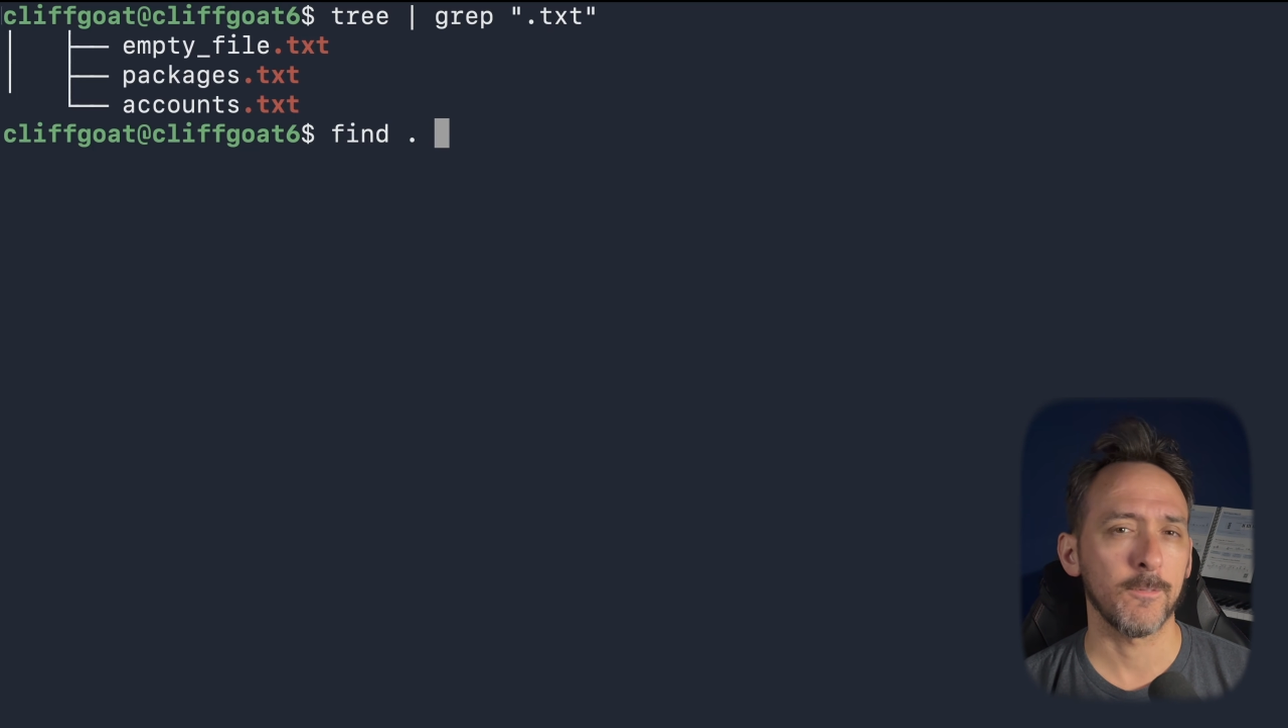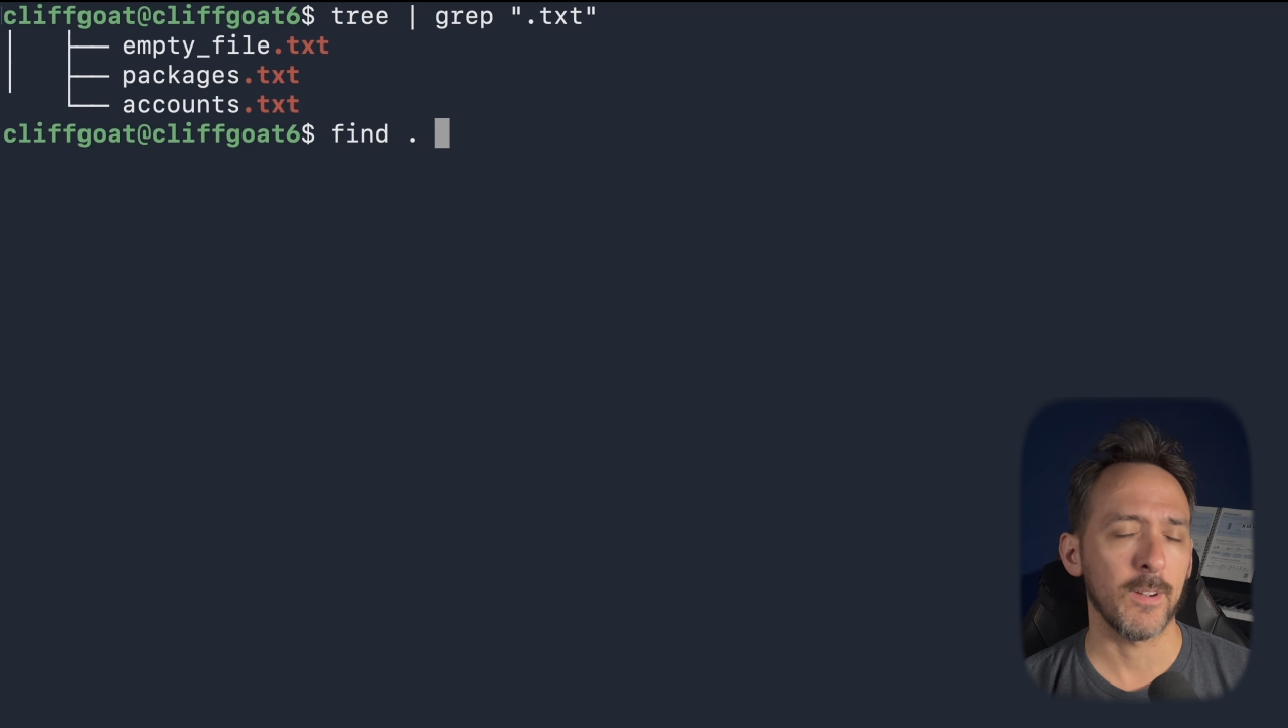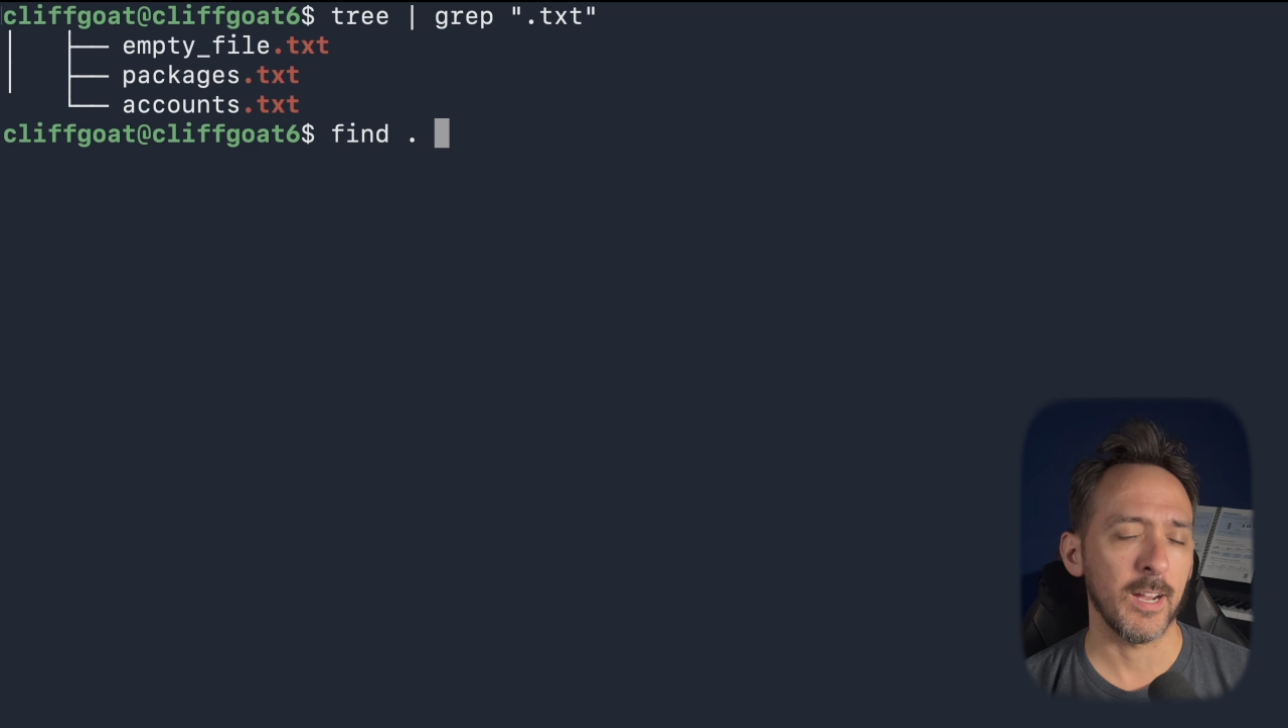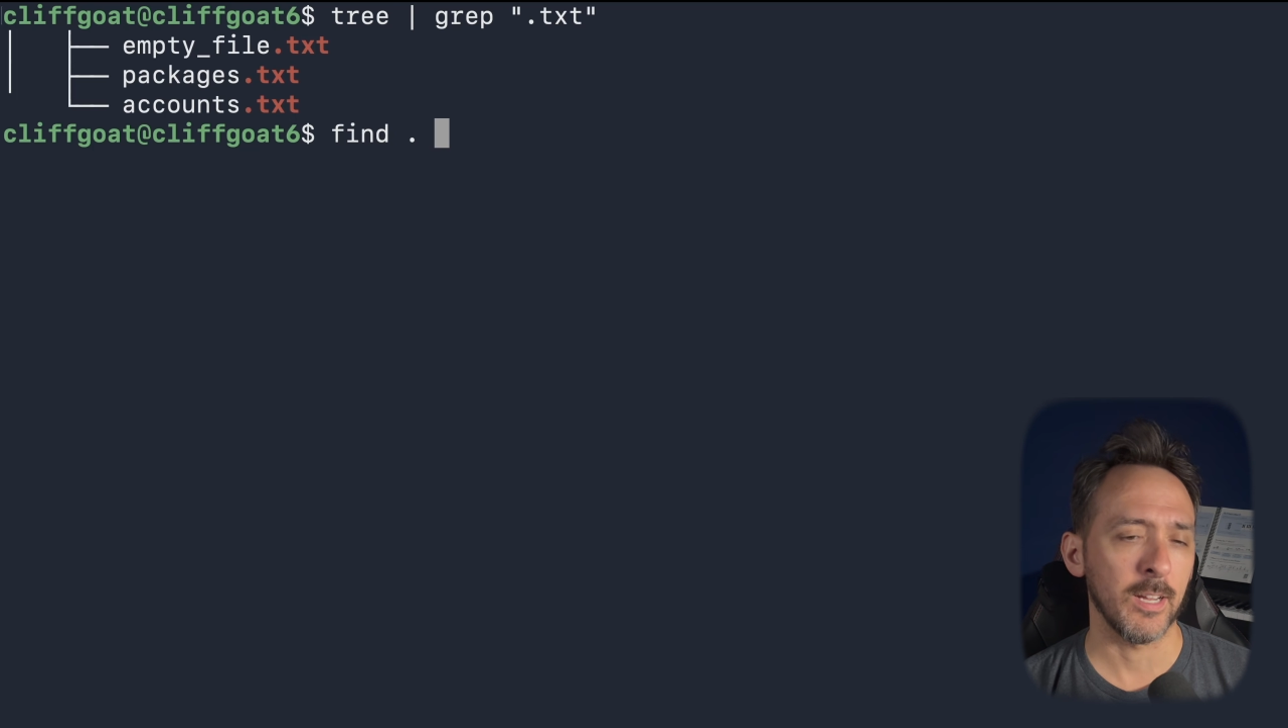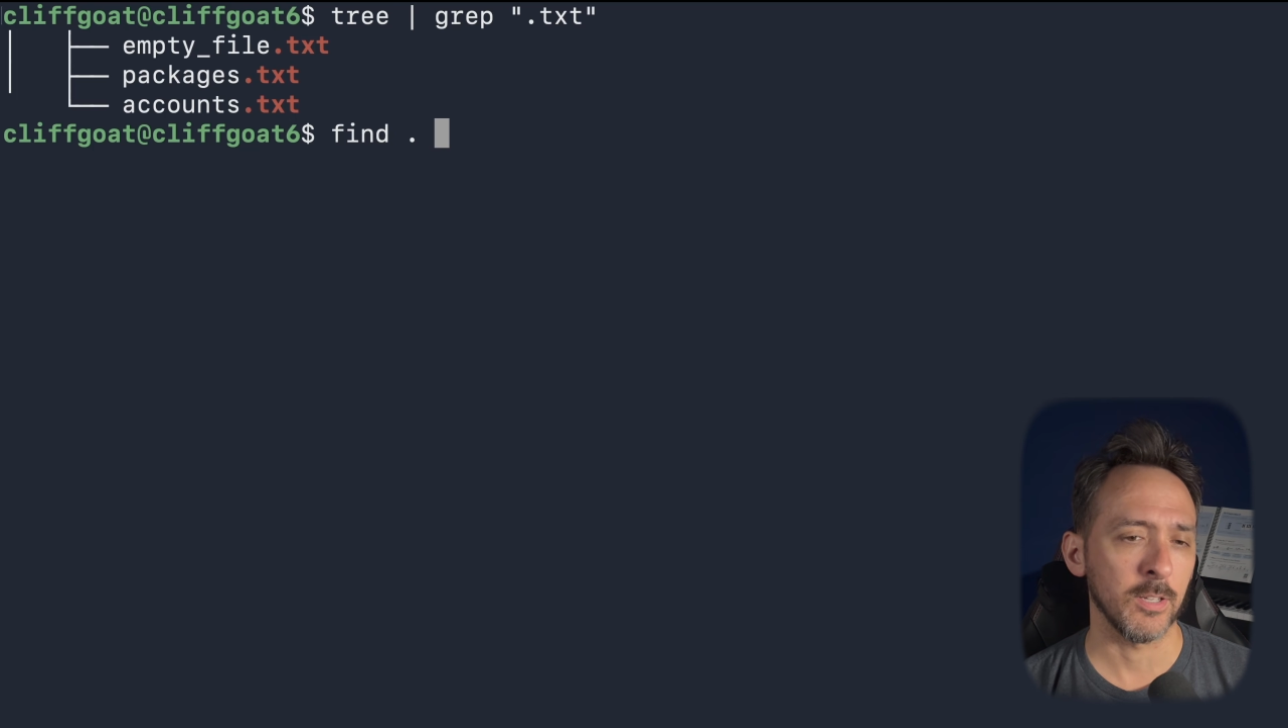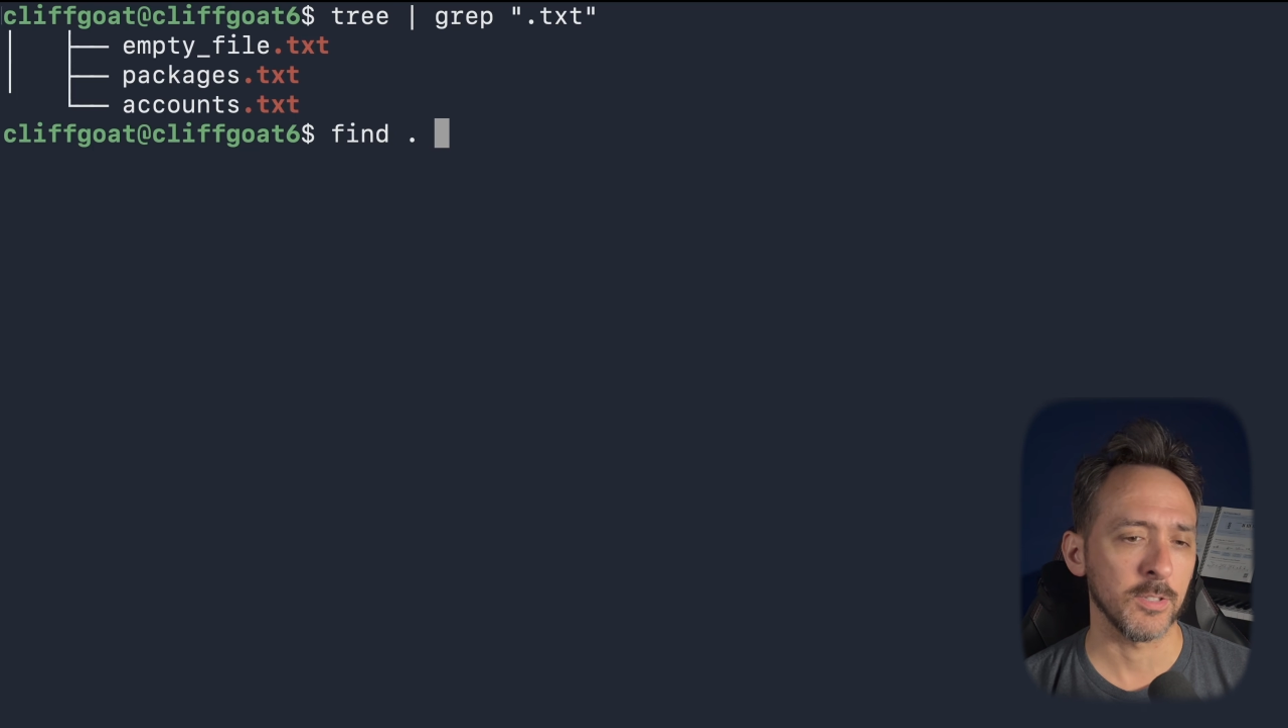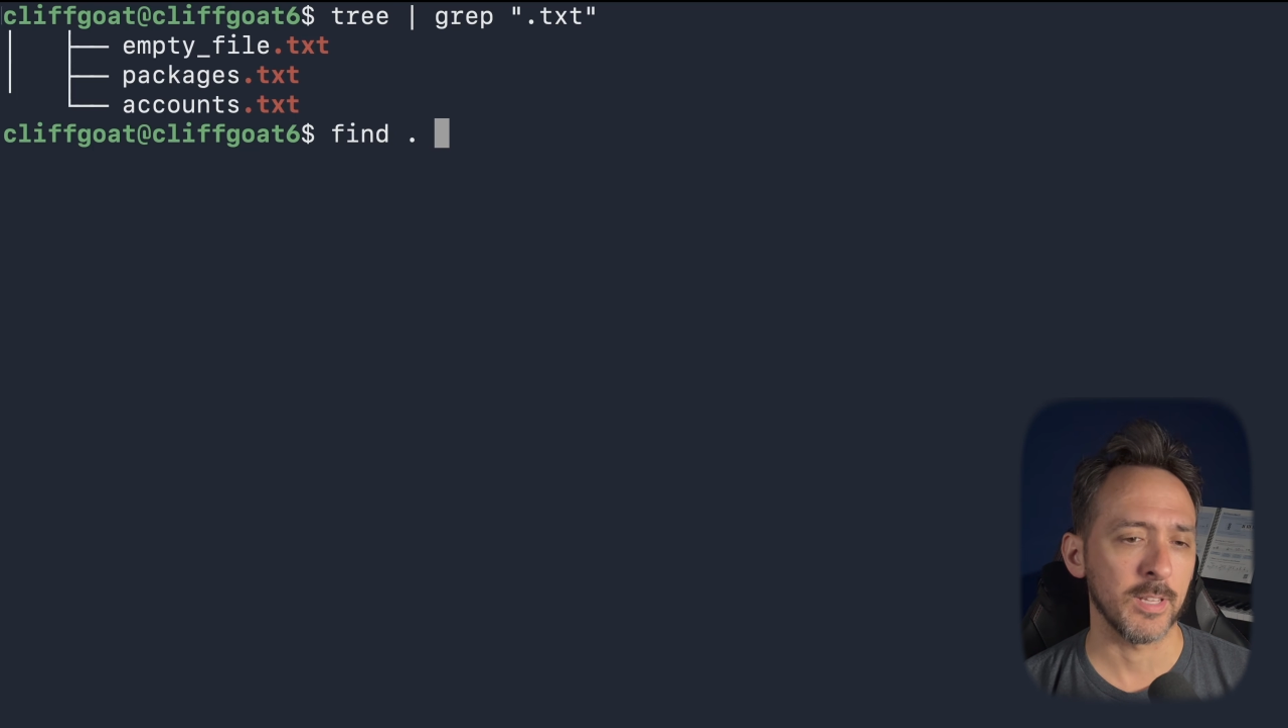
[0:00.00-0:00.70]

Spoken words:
files